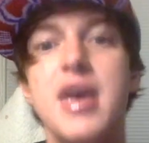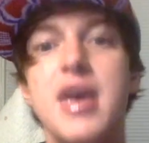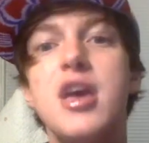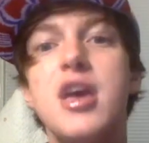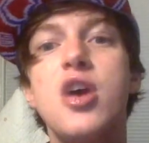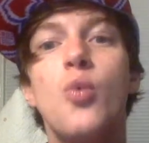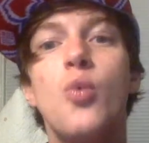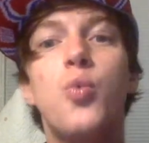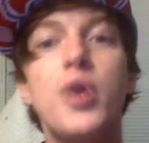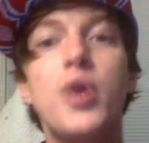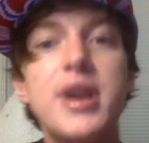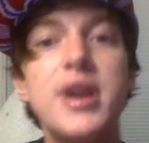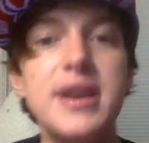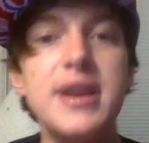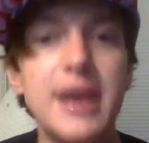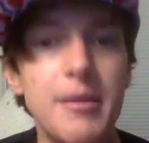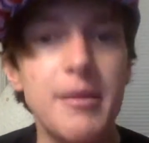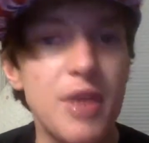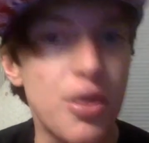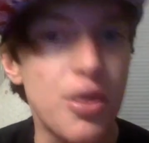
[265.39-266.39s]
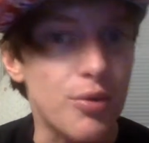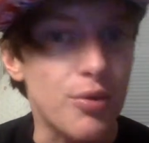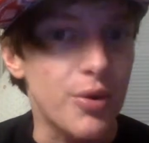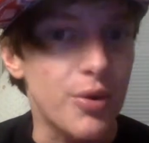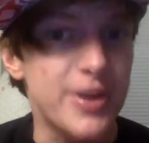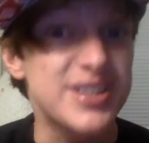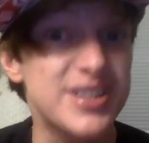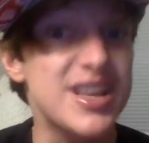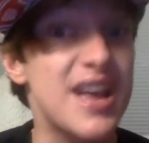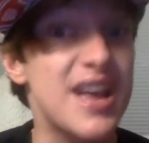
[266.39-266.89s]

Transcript: It wouldn't get me through it